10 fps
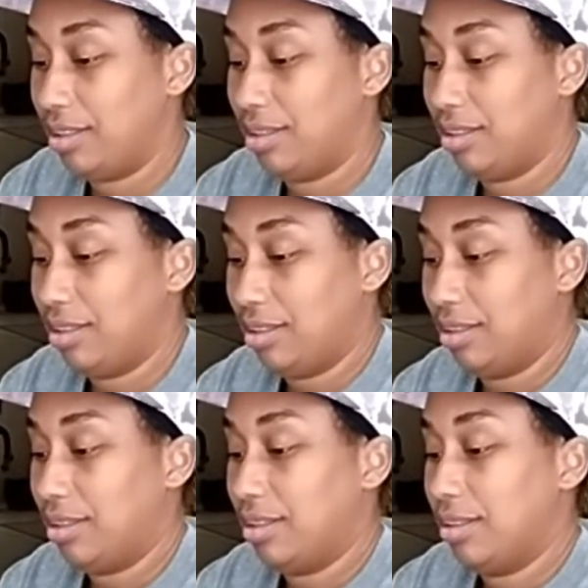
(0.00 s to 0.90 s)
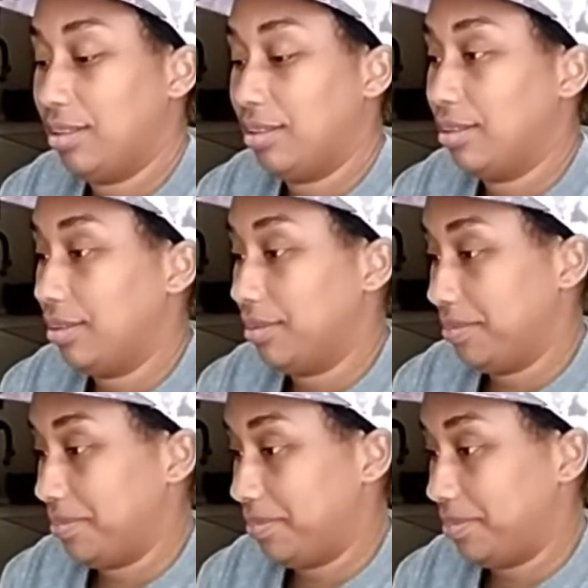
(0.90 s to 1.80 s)

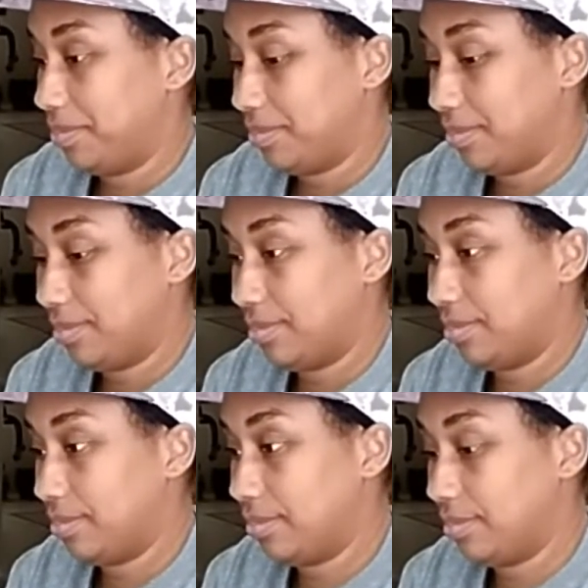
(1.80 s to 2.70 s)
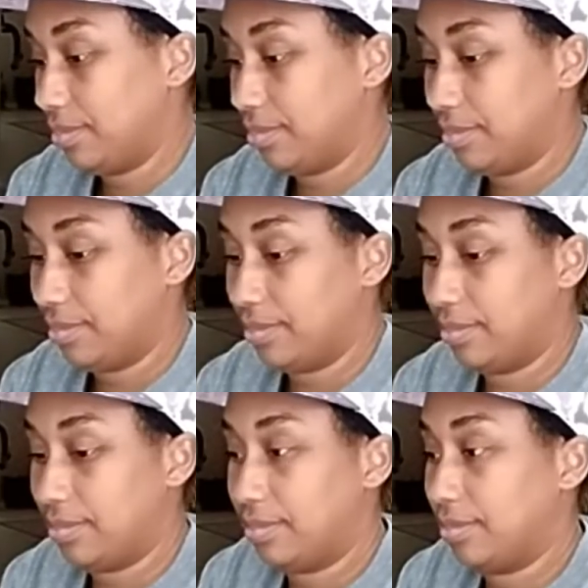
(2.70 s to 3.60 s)

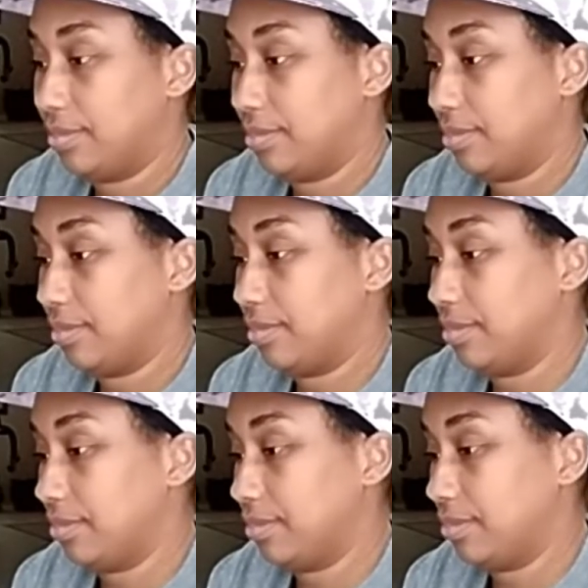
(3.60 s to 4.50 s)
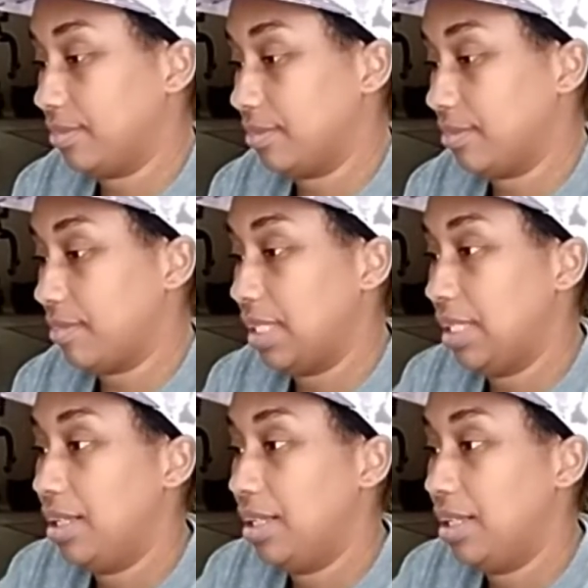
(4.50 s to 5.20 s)
No one is speaking in this clip.